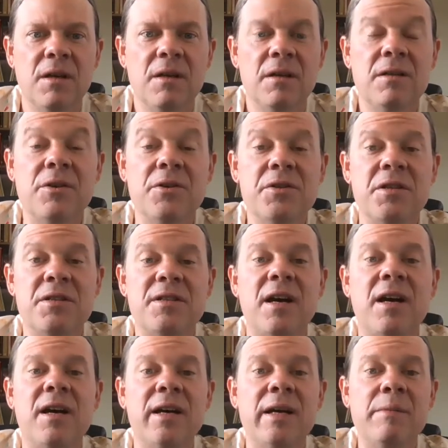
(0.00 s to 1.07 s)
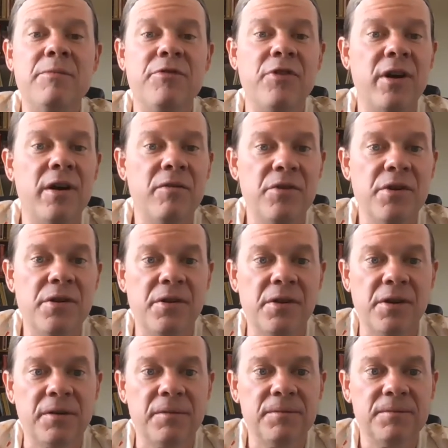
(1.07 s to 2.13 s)
There is a time for
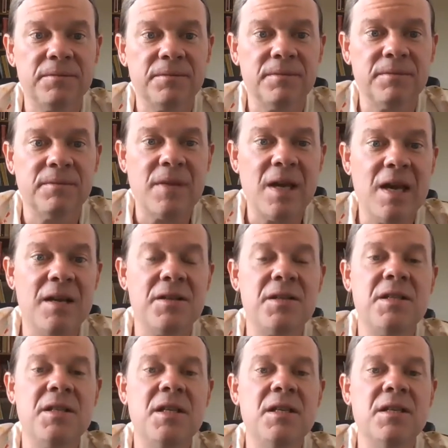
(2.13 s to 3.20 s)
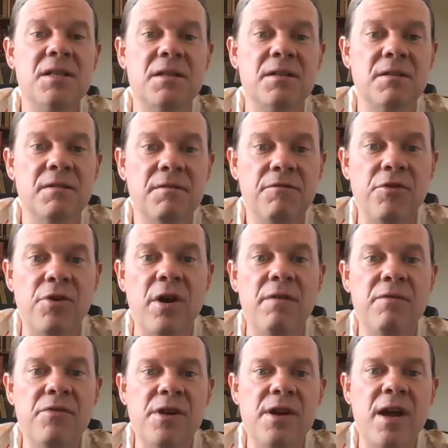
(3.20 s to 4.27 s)
everything and a season for
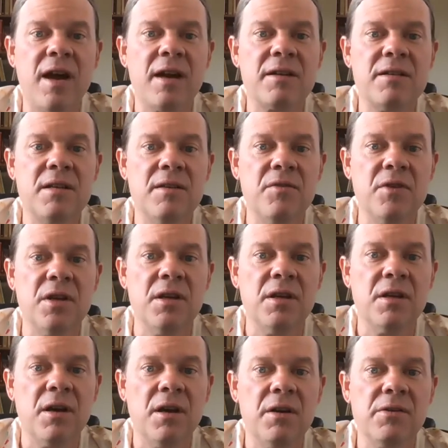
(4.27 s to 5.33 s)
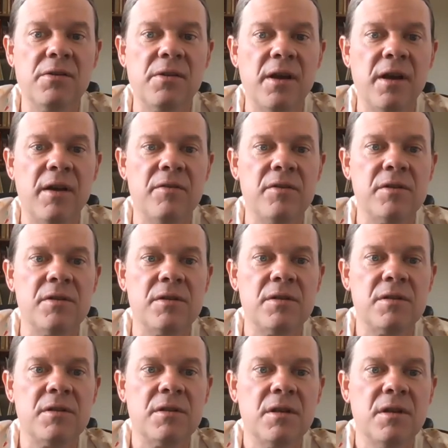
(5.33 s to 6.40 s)
every activity under the
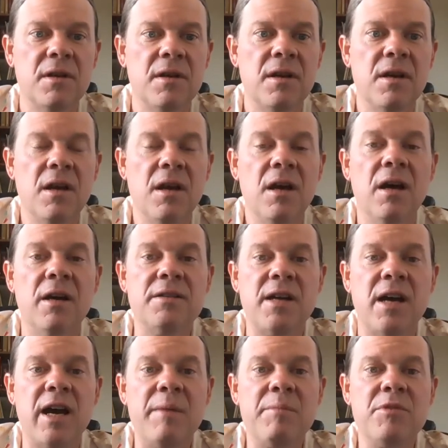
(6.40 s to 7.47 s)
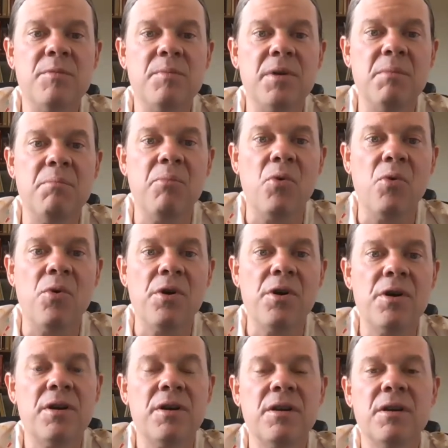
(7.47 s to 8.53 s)
heavens, a time to be
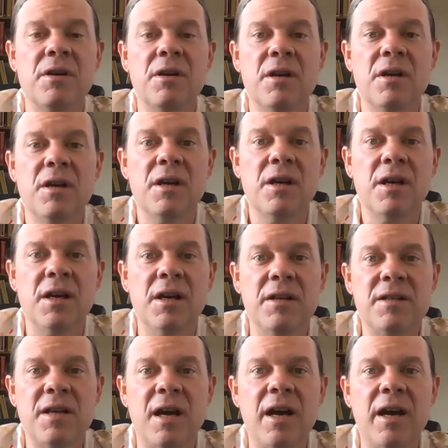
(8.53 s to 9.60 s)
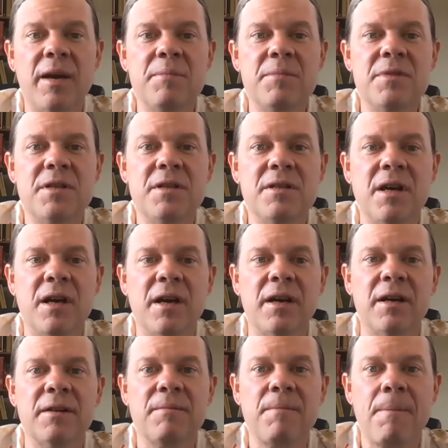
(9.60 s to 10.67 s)
born and a time to die.
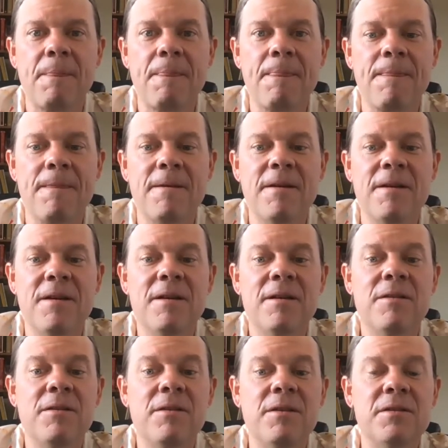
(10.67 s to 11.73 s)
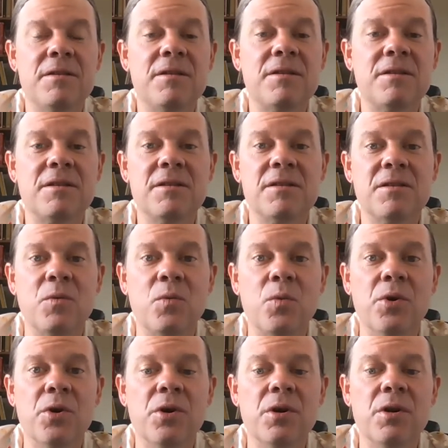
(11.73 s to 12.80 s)
This is the
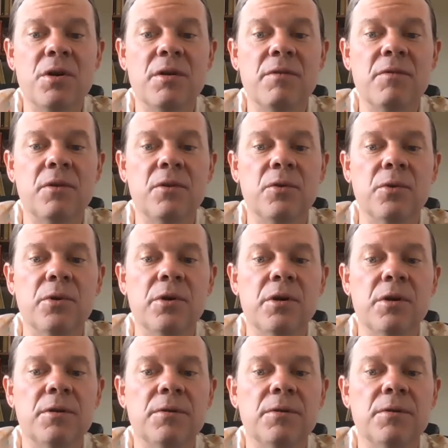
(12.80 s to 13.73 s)
word of the Lord.